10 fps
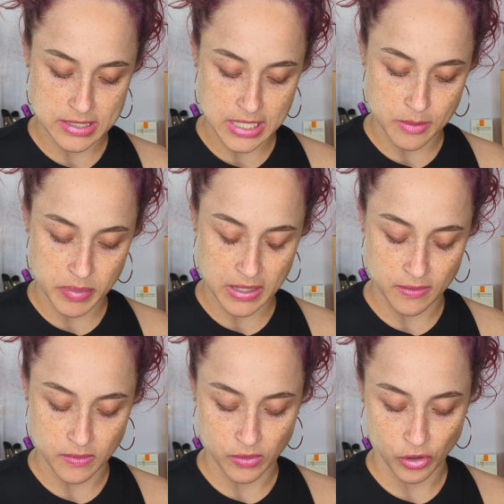
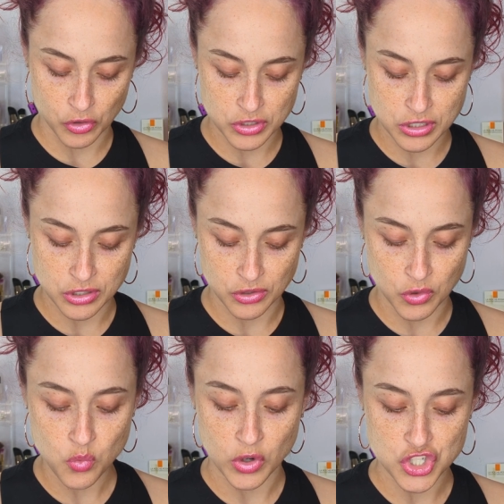
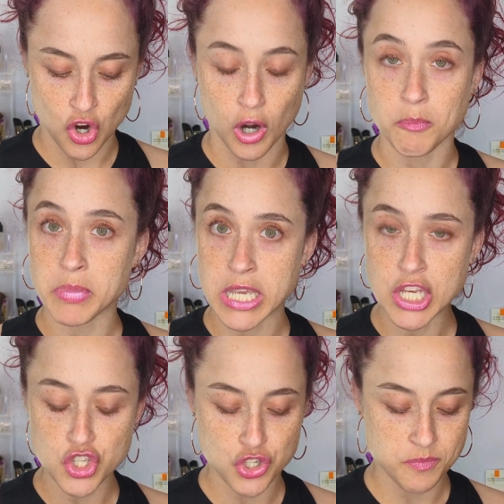TP02, which are
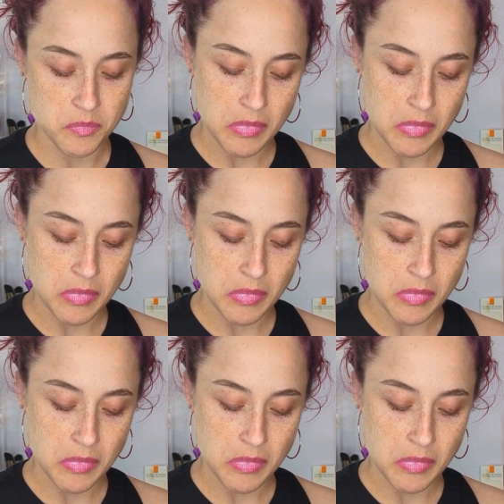peach.